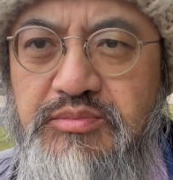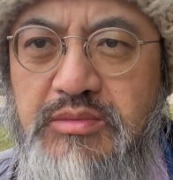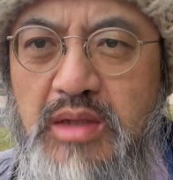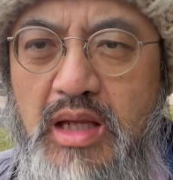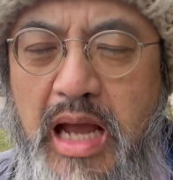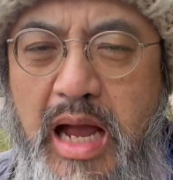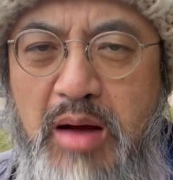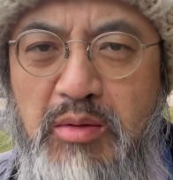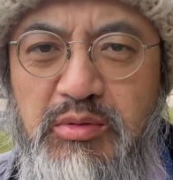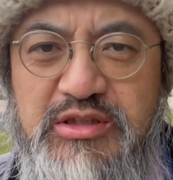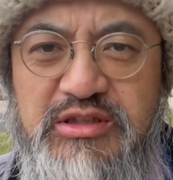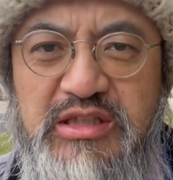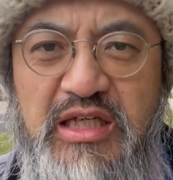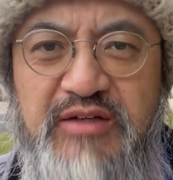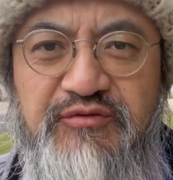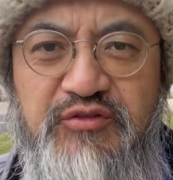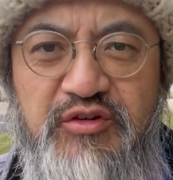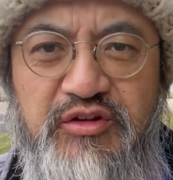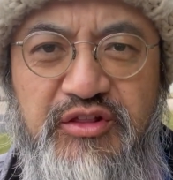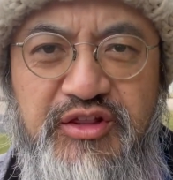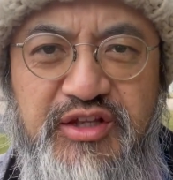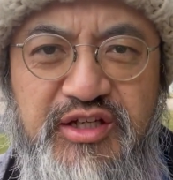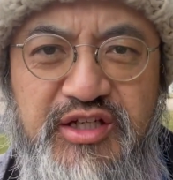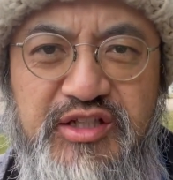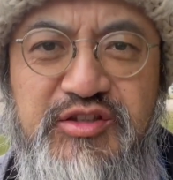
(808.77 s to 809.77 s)
I would say
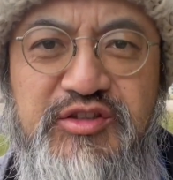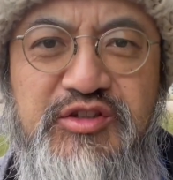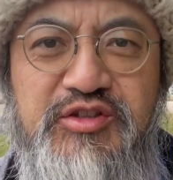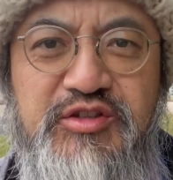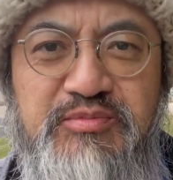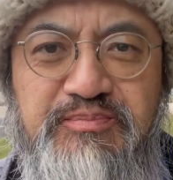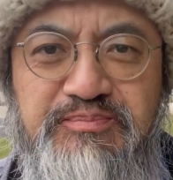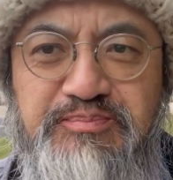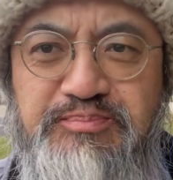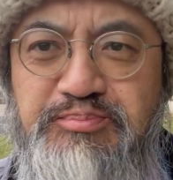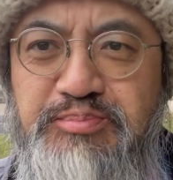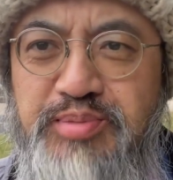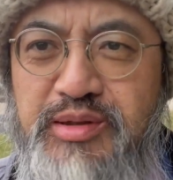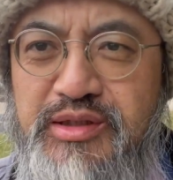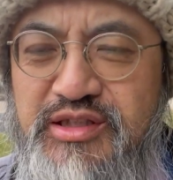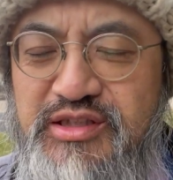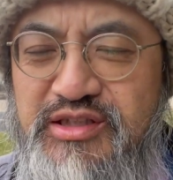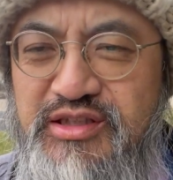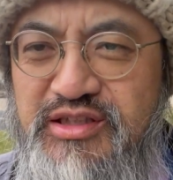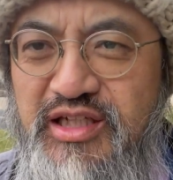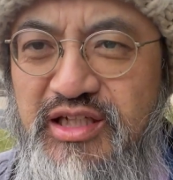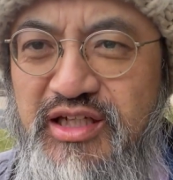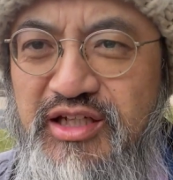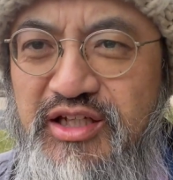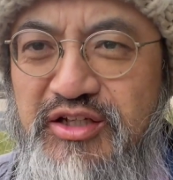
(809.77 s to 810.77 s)
for this
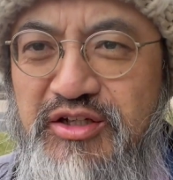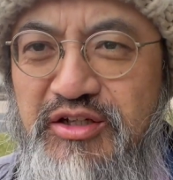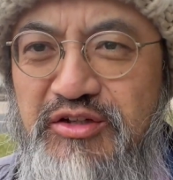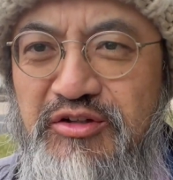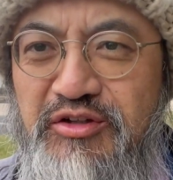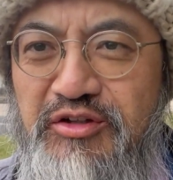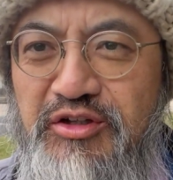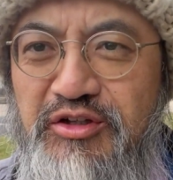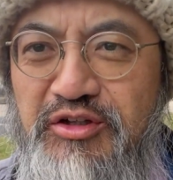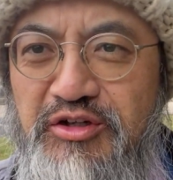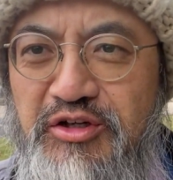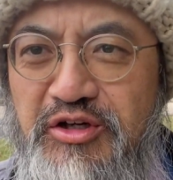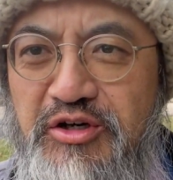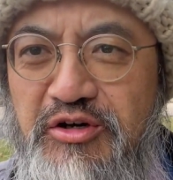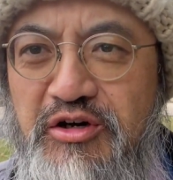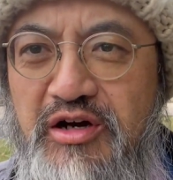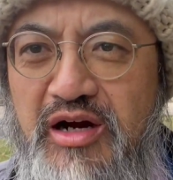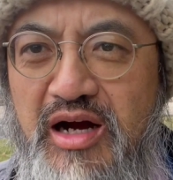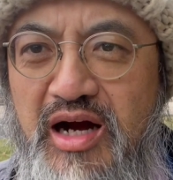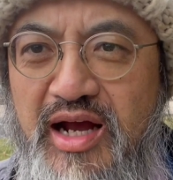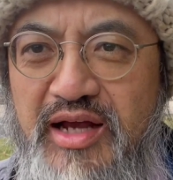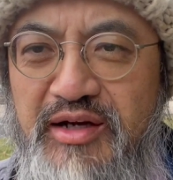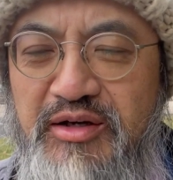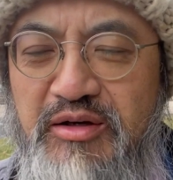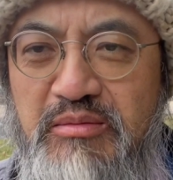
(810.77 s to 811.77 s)
particular
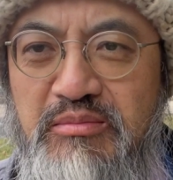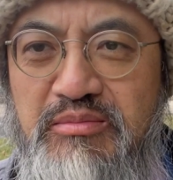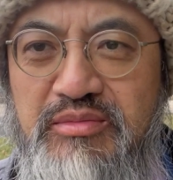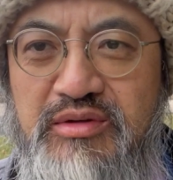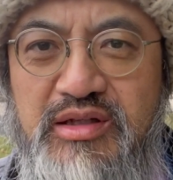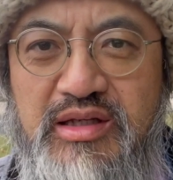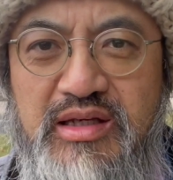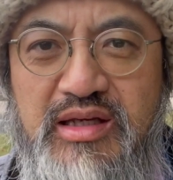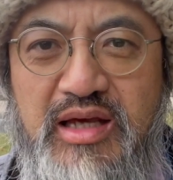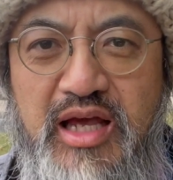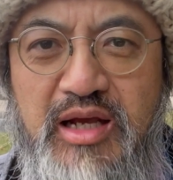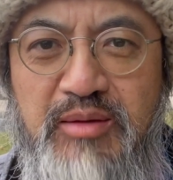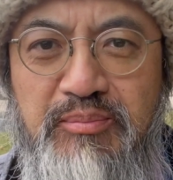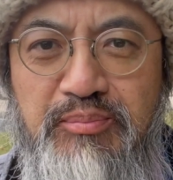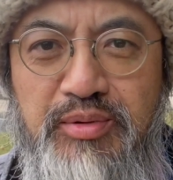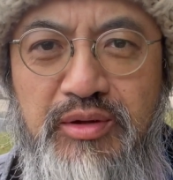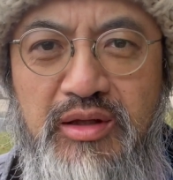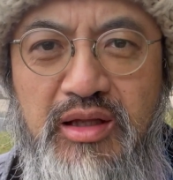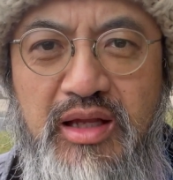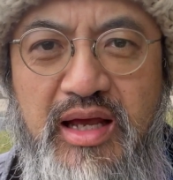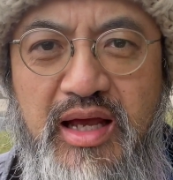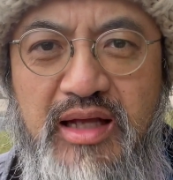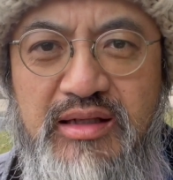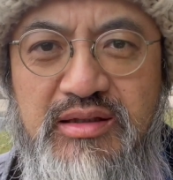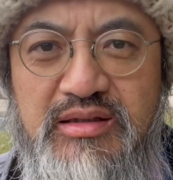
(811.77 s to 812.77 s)
item, the
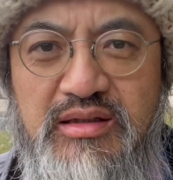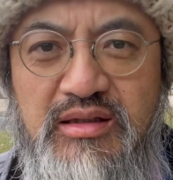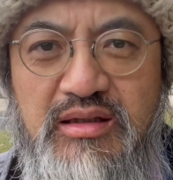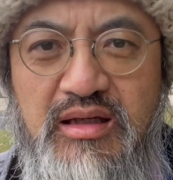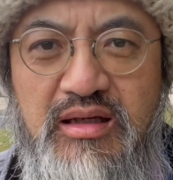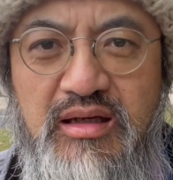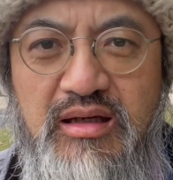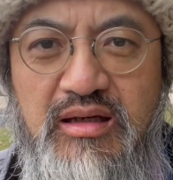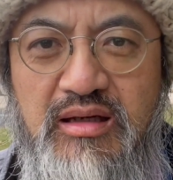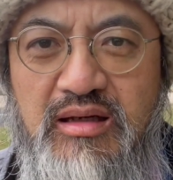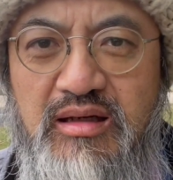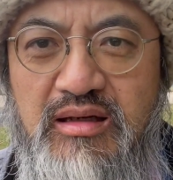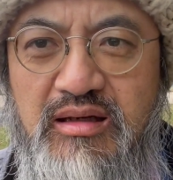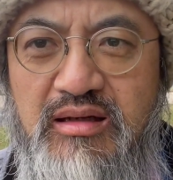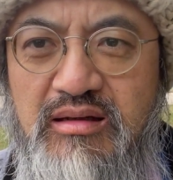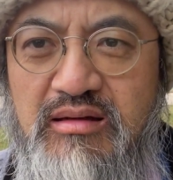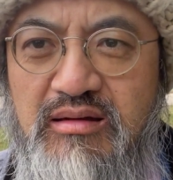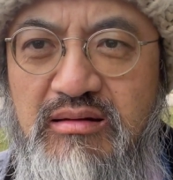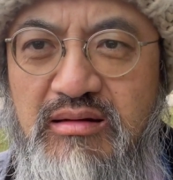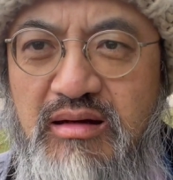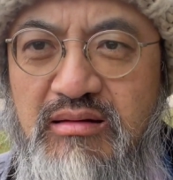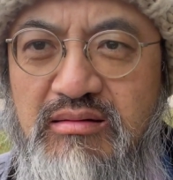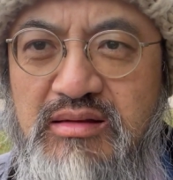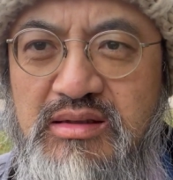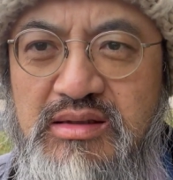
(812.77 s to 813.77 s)
eggplant,
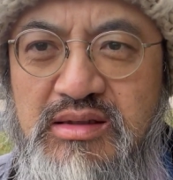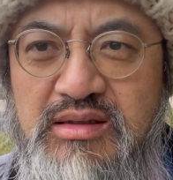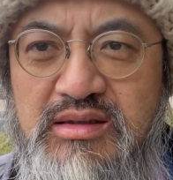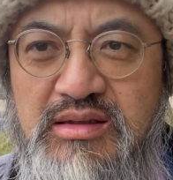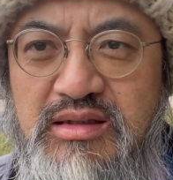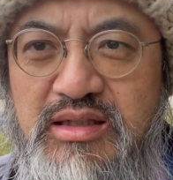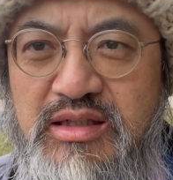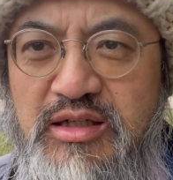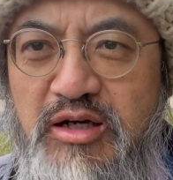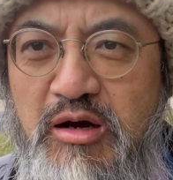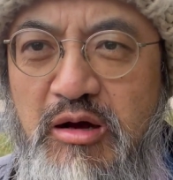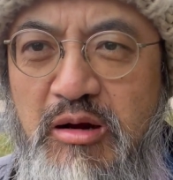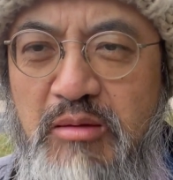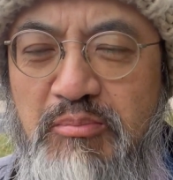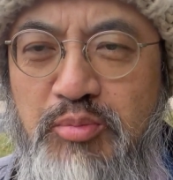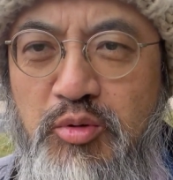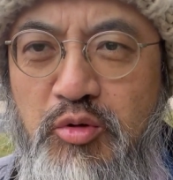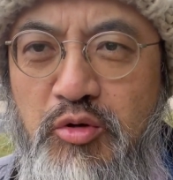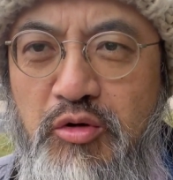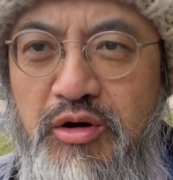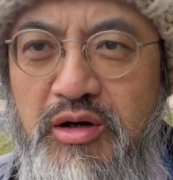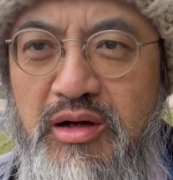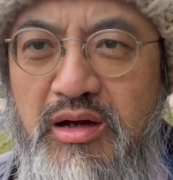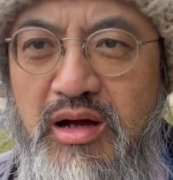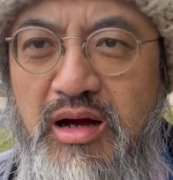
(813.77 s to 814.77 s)
and
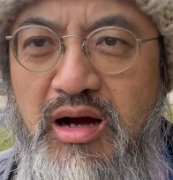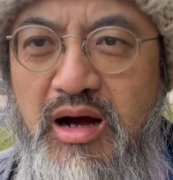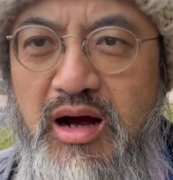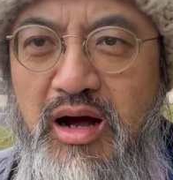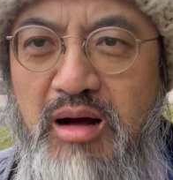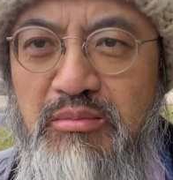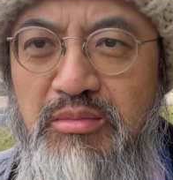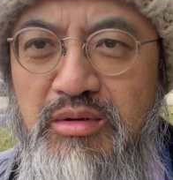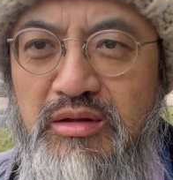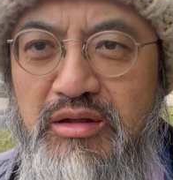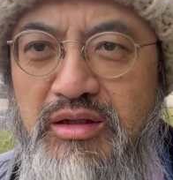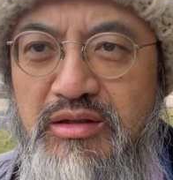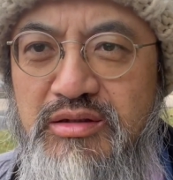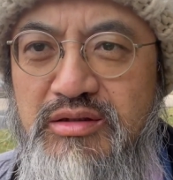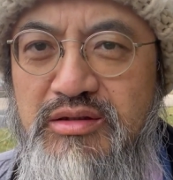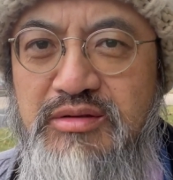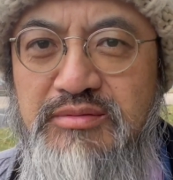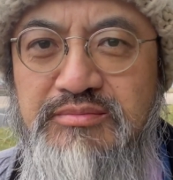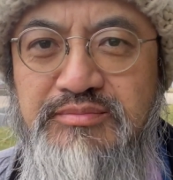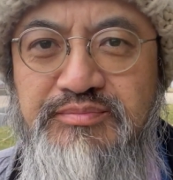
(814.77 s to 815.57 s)
pork omelet,